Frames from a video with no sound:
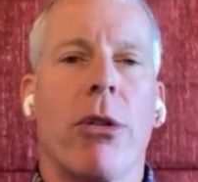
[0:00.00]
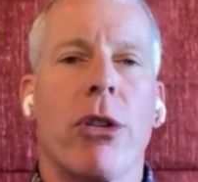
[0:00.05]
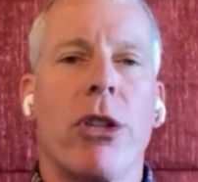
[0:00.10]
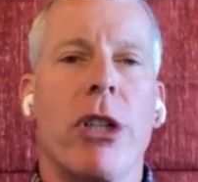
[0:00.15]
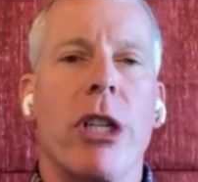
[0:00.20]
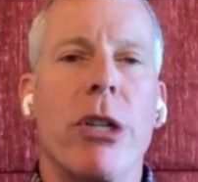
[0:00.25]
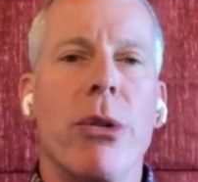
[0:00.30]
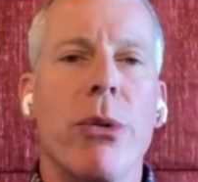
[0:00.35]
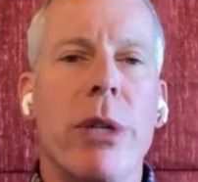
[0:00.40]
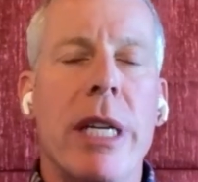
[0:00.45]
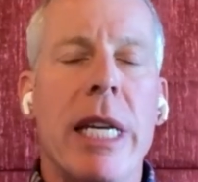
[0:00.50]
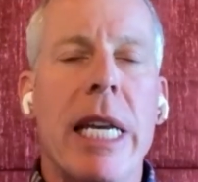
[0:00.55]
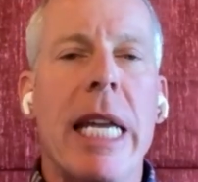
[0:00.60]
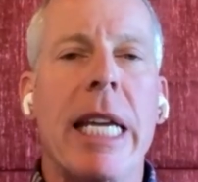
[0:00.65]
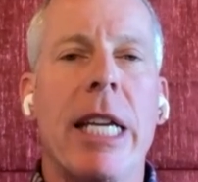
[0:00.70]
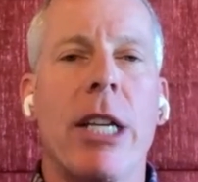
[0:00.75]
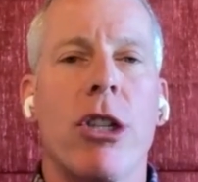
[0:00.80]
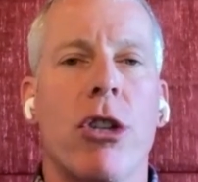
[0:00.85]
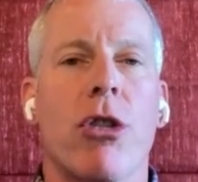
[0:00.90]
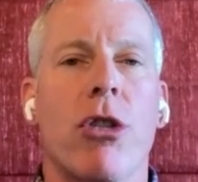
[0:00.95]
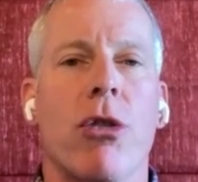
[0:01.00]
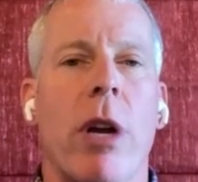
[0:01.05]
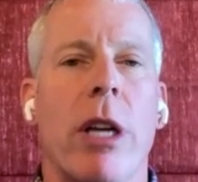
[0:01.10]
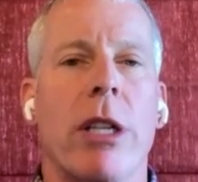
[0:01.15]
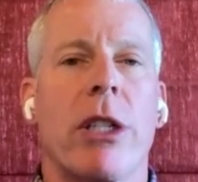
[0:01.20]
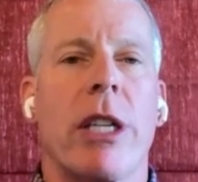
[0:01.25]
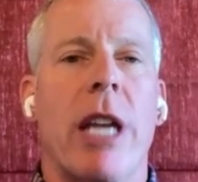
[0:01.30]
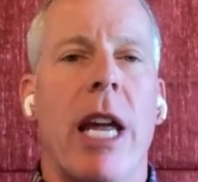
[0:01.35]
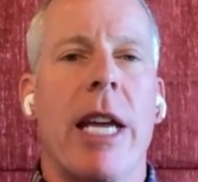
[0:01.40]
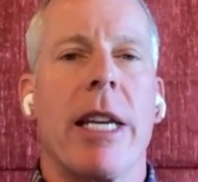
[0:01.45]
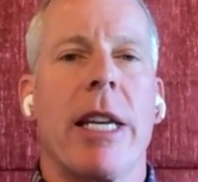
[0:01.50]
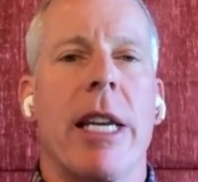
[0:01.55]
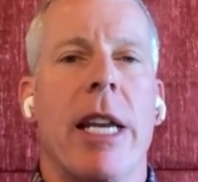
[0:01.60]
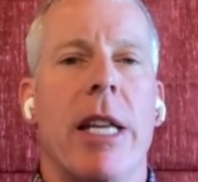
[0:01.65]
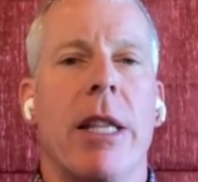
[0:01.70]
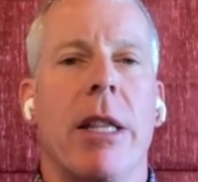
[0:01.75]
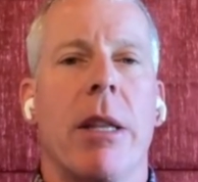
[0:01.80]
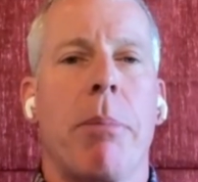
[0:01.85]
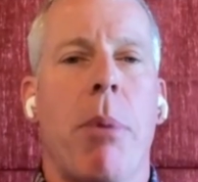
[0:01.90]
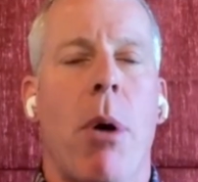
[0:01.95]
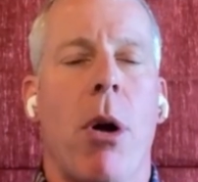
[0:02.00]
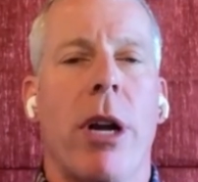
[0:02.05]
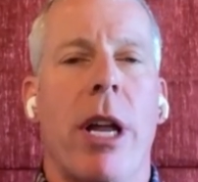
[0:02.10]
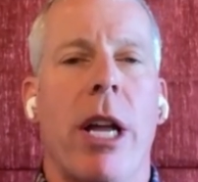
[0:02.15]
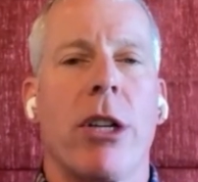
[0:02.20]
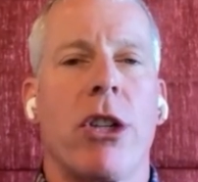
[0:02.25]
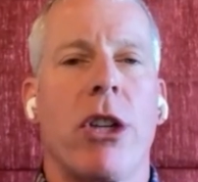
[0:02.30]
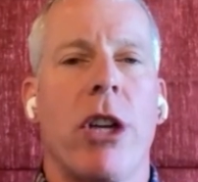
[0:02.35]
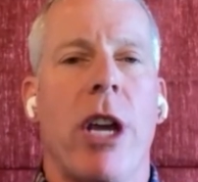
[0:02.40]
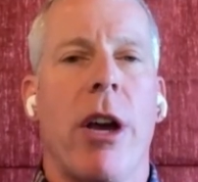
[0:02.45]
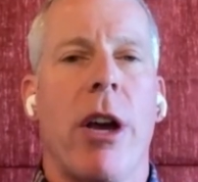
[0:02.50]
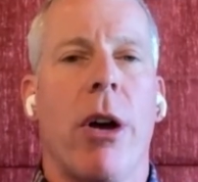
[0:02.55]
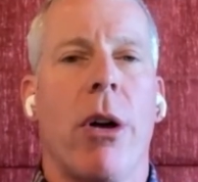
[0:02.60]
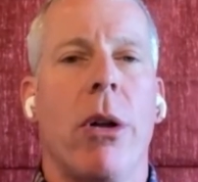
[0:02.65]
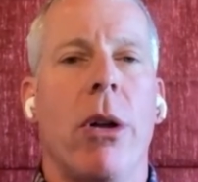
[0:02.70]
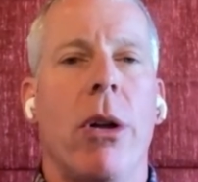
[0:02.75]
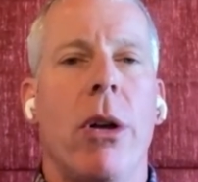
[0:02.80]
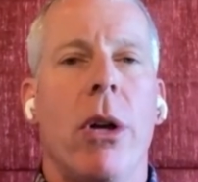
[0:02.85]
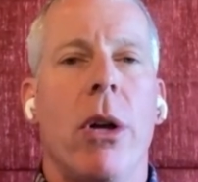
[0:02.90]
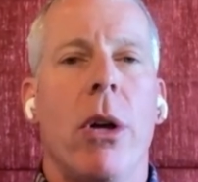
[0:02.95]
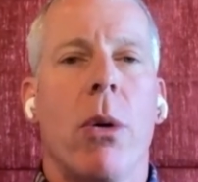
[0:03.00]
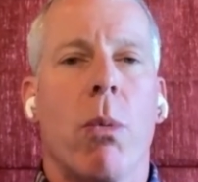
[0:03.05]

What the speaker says: There's a unique stress state in the Barnett Shale